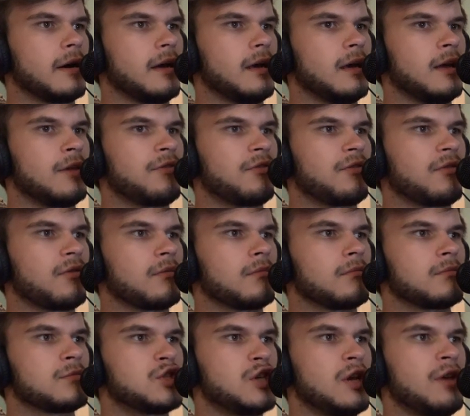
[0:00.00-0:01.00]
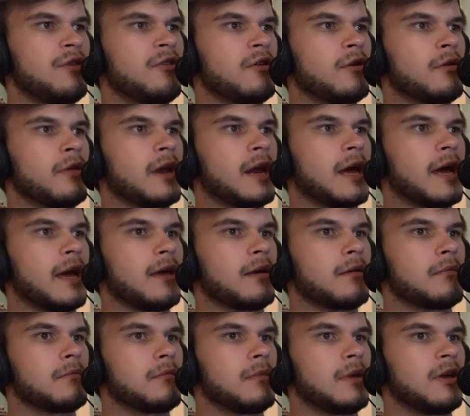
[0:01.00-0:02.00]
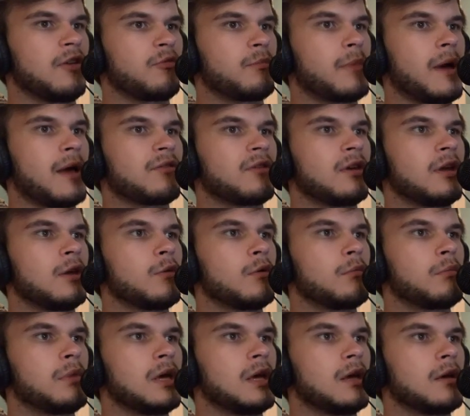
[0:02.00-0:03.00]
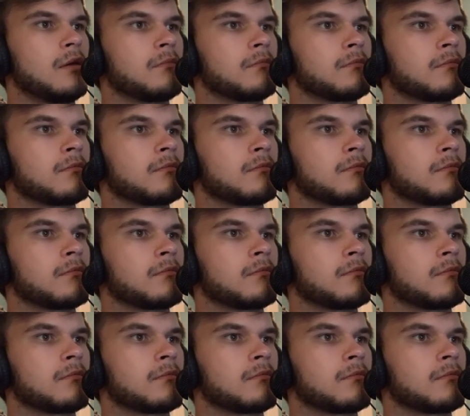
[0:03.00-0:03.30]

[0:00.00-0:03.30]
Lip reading: it's cheesier than I expected it would be,